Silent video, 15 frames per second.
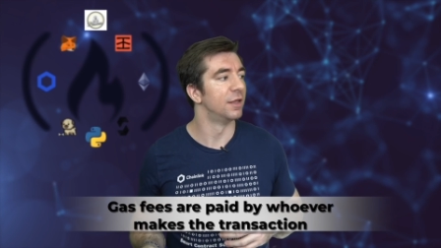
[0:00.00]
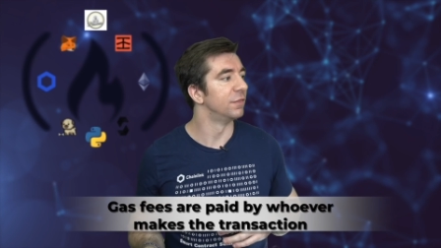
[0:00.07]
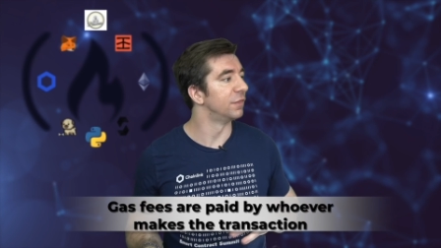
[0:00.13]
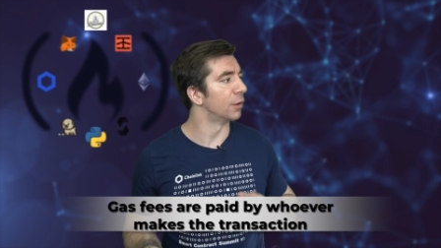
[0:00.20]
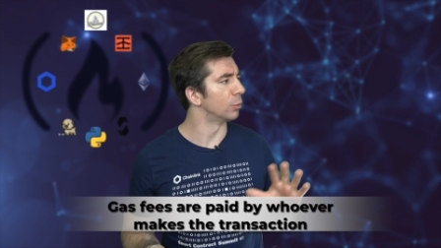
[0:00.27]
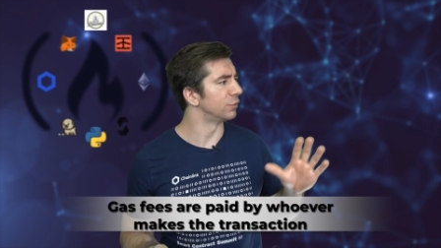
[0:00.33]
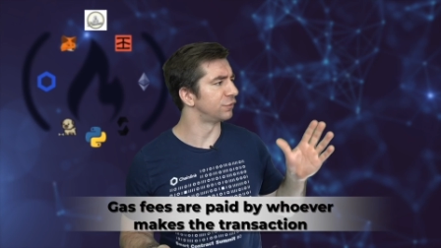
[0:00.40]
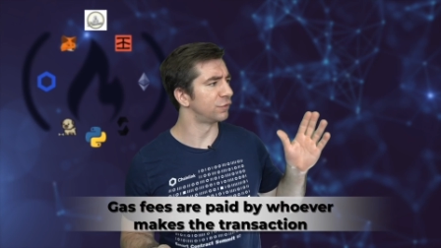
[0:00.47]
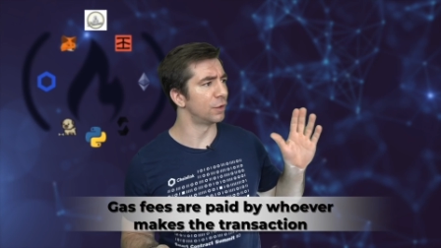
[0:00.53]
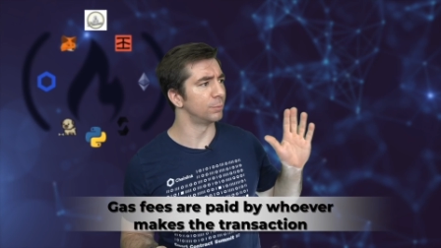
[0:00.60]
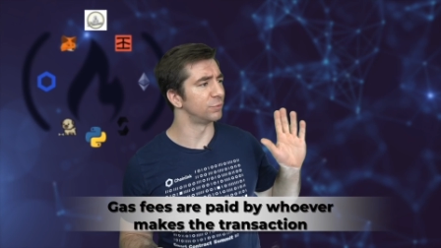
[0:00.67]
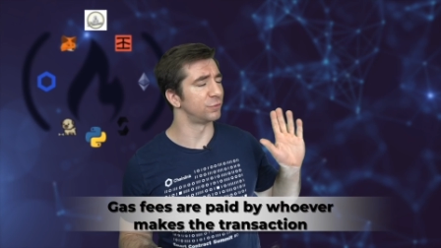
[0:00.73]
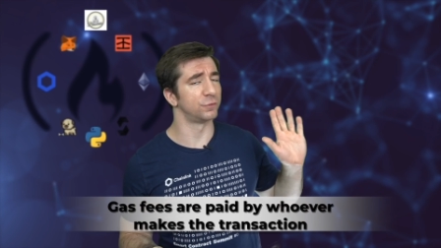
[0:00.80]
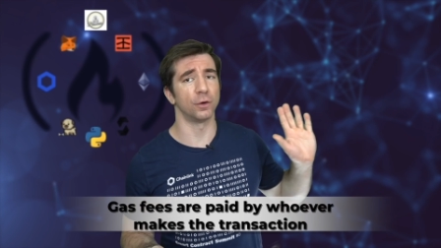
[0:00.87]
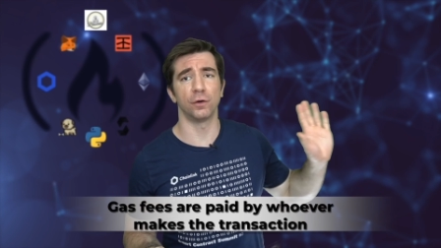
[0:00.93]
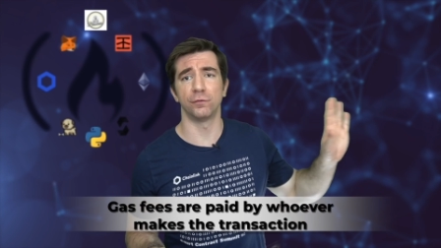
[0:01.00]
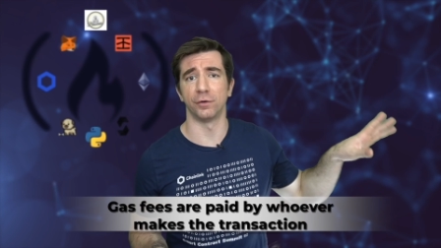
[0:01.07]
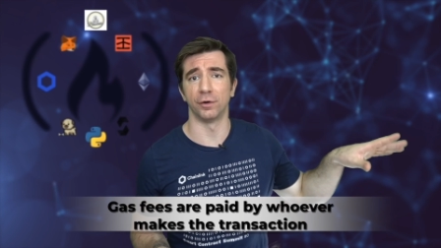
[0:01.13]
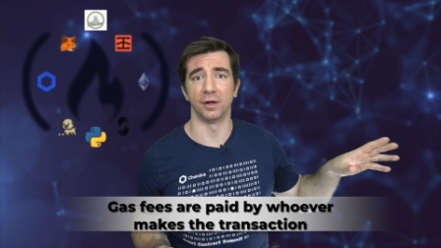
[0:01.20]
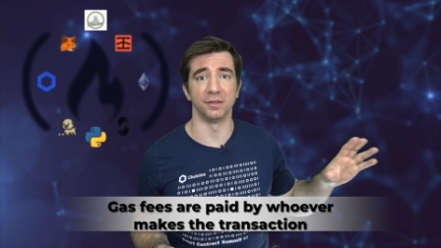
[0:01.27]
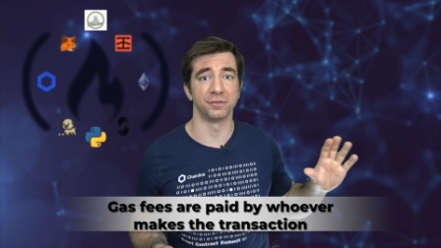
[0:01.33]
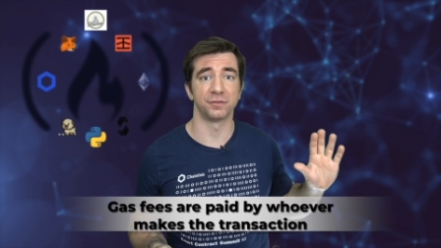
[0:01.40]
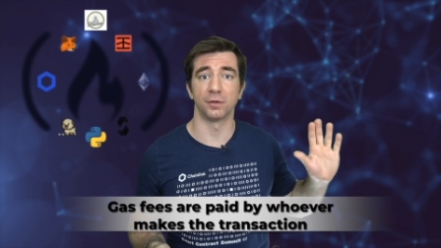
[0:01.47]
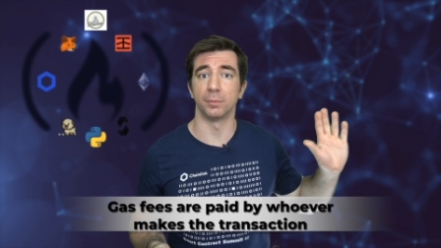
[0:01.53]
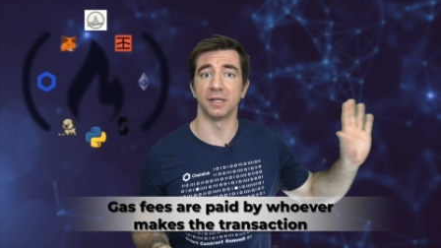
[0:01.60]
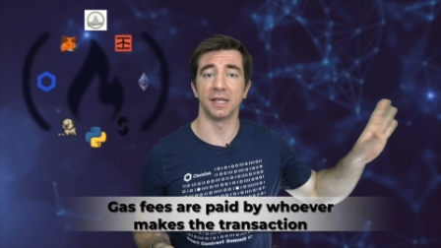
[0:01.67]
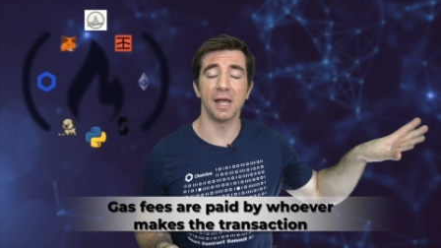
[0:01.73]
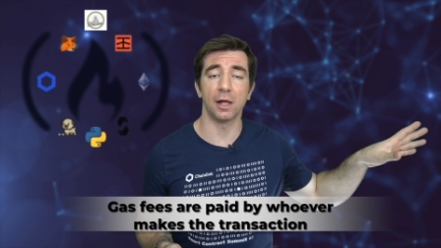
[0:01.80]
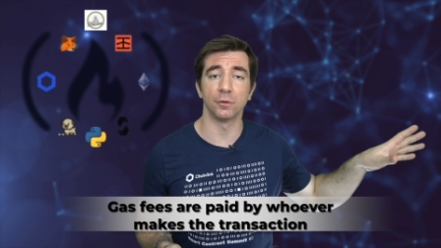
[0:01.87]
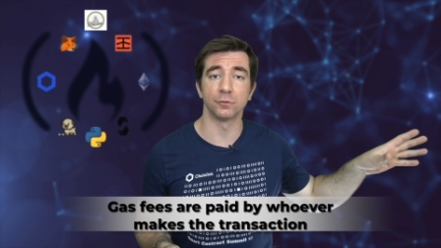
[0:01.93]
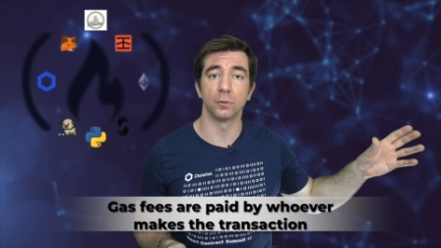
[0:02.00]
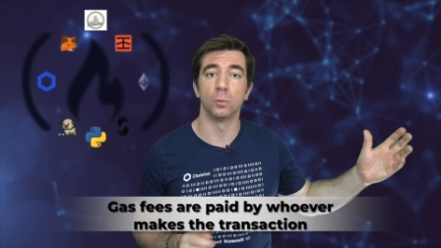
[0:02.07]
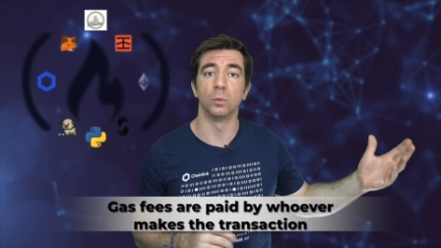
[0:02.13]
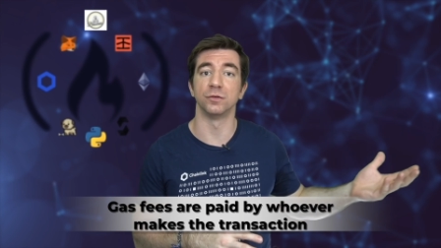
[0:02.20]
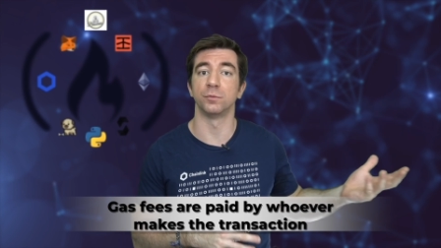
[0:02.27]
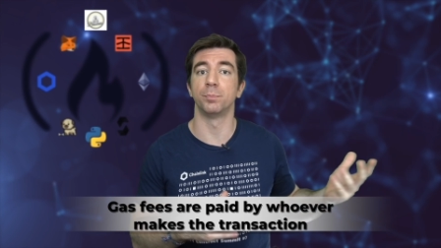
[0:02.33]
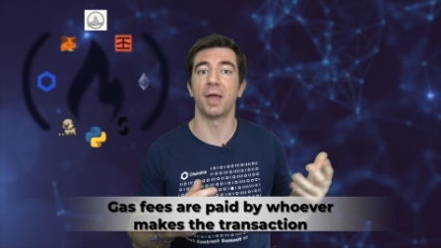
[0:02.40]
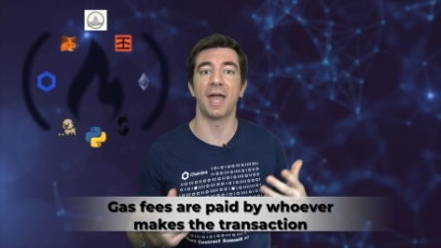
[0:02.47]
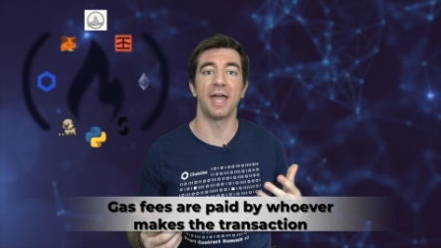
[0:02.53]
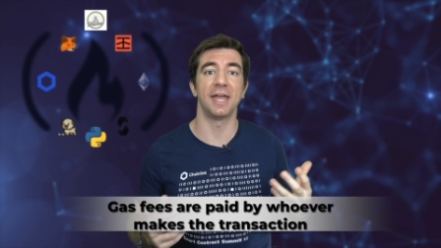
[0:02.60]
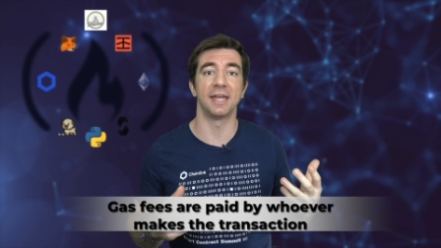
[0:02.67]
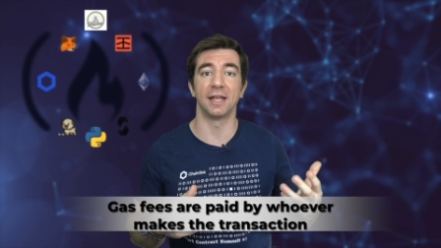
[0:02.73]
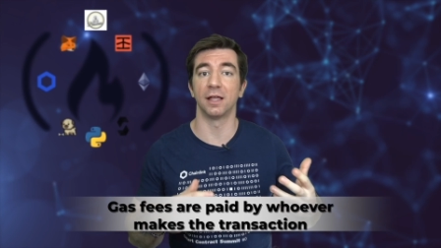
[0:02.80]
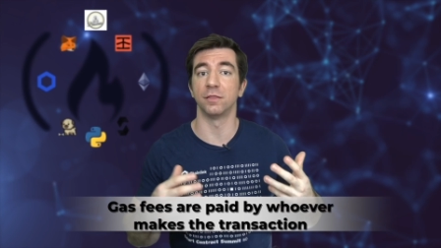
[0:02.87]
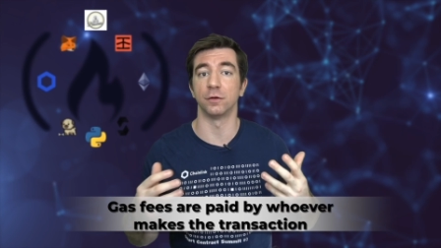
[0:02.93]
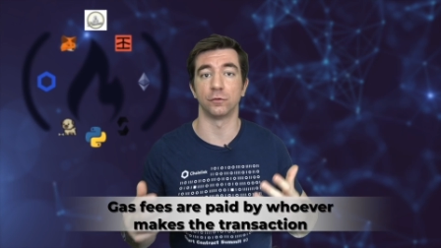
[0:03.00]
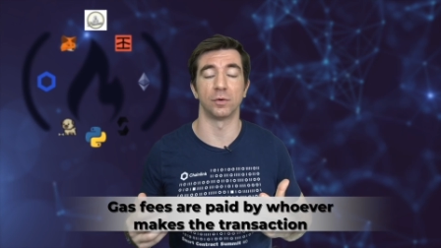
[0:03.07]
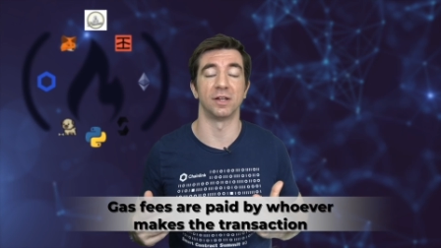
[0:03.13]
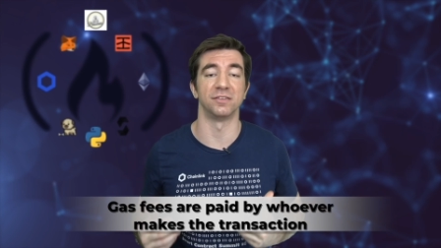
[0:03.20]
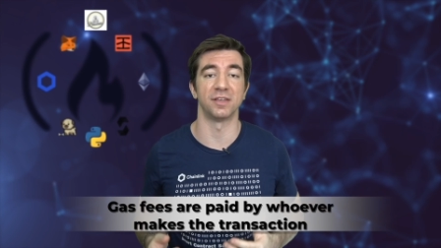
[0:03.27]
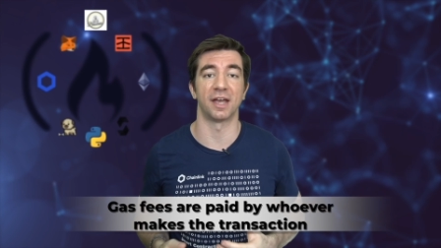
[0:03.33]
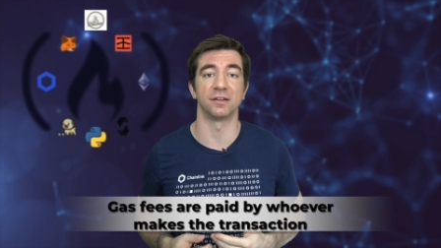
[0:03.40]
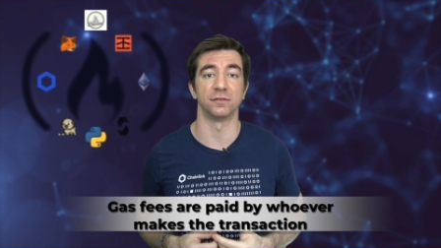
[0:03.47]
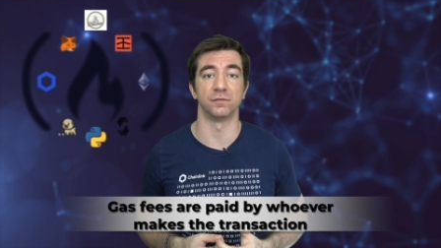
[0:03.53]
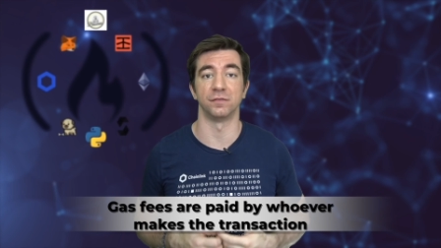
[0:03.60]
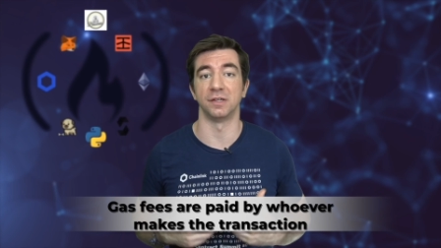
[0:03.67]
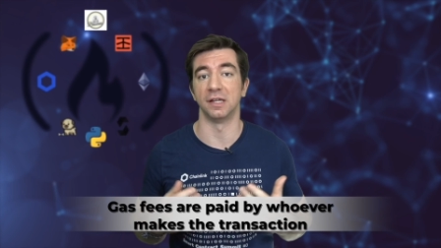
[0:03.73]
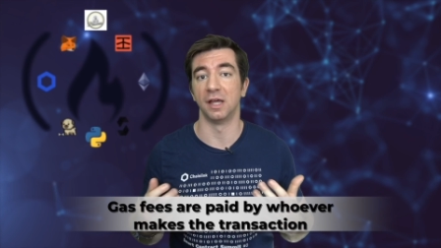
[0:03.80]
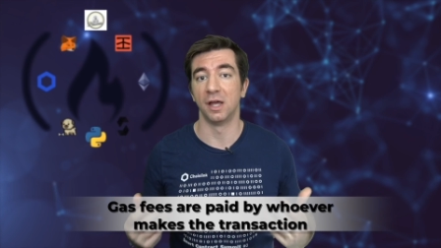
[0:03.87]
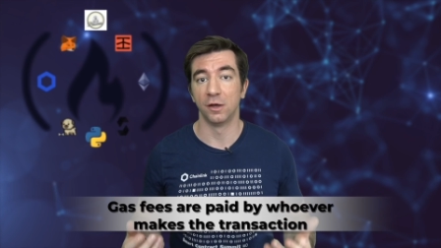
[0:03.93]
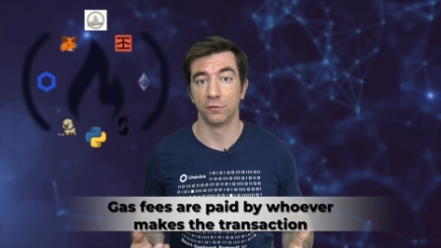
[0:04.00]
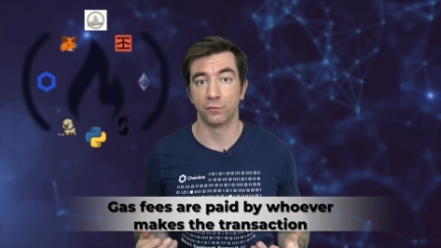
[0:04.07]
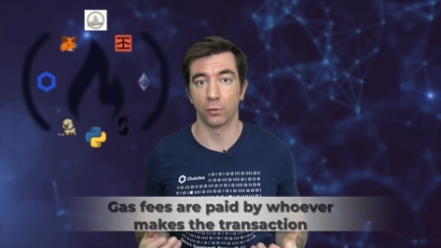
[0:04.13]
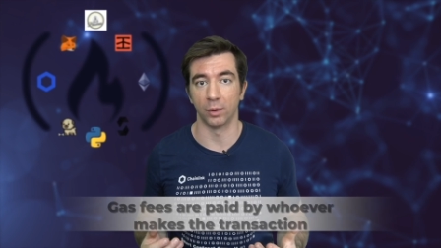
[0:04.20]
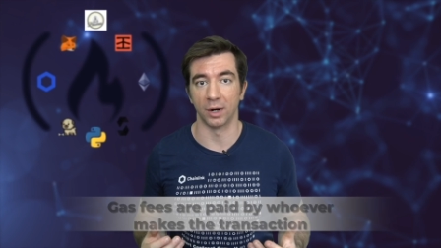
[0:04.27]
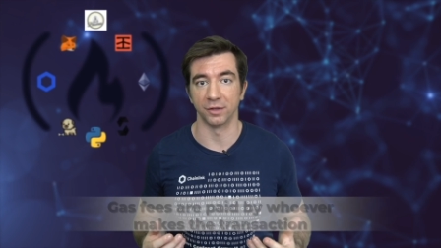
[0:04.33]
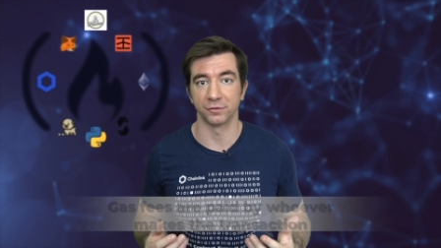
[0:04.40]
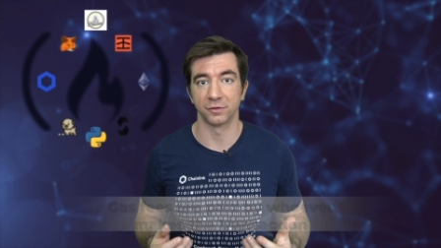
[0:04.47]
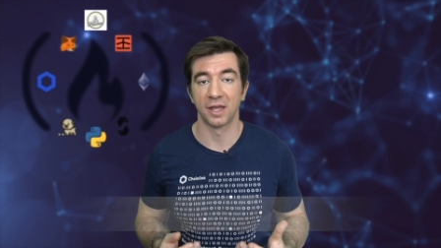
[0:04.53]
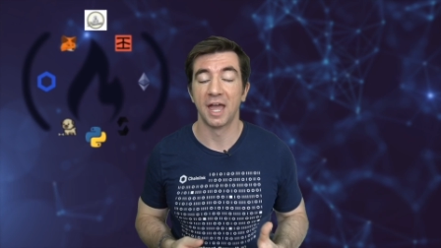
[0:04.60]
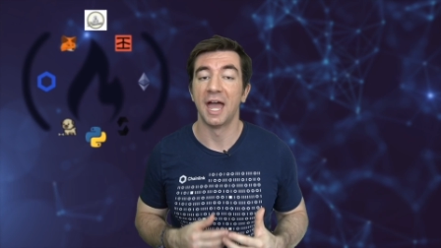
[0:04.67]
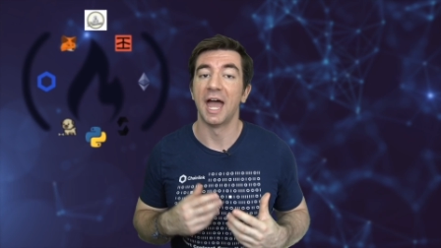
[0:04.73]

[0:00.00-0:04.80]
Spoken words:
there was some server and somebody else was paying the transaction fee for us.